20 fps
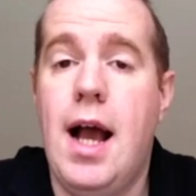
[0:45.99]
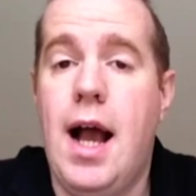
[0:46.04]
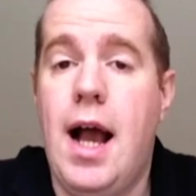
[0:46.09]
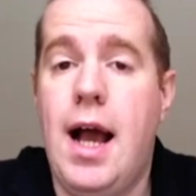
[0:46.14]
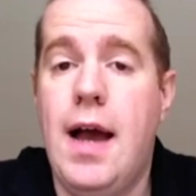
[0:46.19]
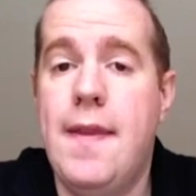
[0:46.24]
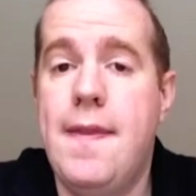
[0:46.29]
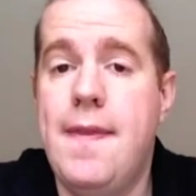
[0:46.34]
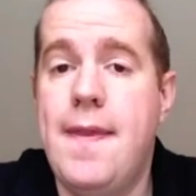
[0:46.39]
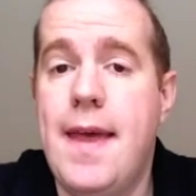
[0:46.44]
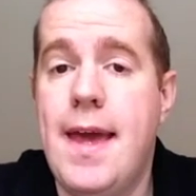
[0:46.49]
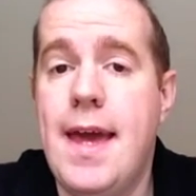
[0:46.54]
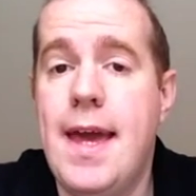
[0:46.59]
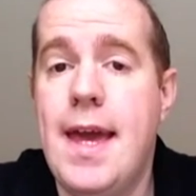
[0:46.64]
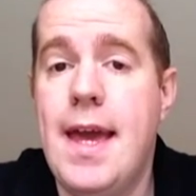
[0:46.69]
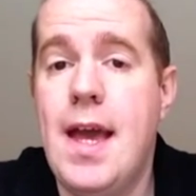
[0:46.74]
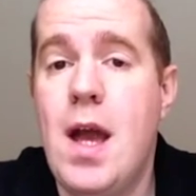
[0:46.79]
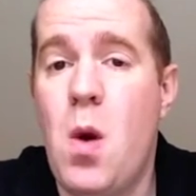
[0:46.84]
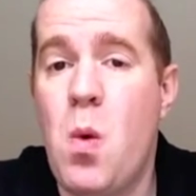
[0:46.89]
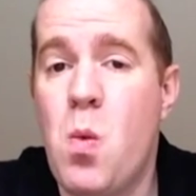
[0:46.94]
and
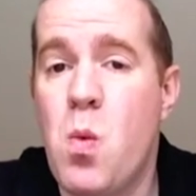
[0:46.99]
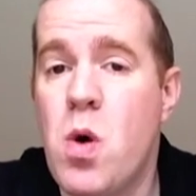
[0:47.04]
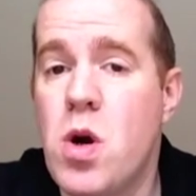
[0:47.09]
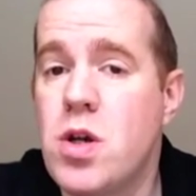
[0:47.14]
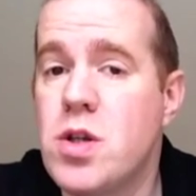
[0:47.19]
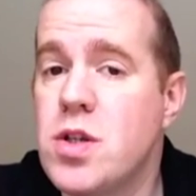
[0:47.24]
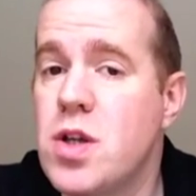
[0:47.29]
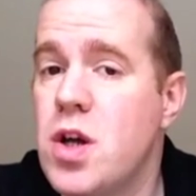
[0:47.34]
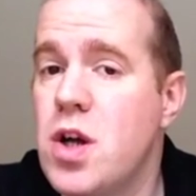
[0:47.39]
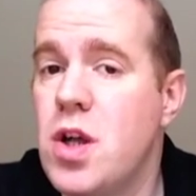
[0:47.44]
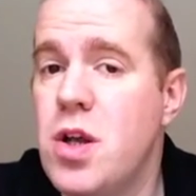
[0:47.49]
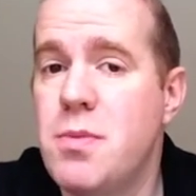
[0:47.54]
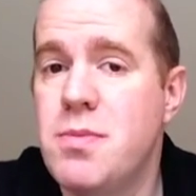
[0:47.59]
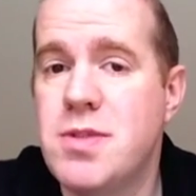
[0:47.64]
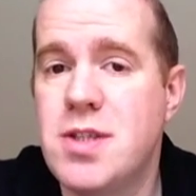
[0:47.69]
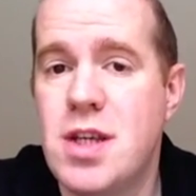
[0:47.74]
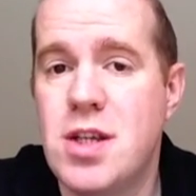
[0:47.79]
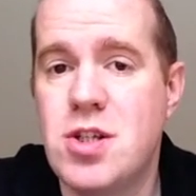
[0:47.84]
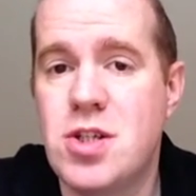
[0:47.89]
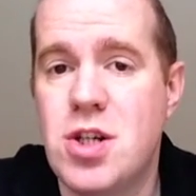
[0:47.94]
they weren't
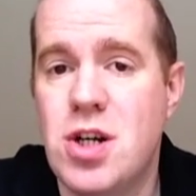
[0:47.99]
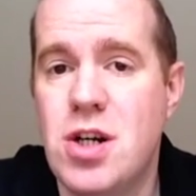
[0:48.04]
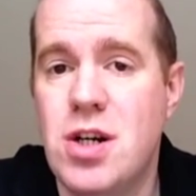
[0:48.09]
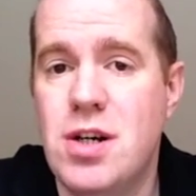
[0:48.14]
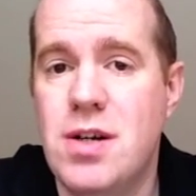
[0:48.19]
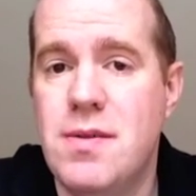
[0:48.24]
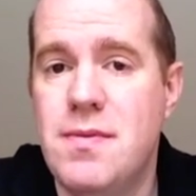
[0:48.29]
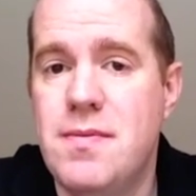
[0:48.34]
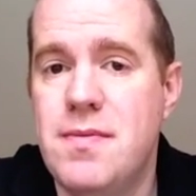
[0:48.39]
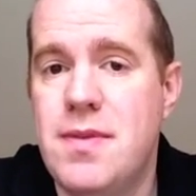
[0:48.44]
100% sure.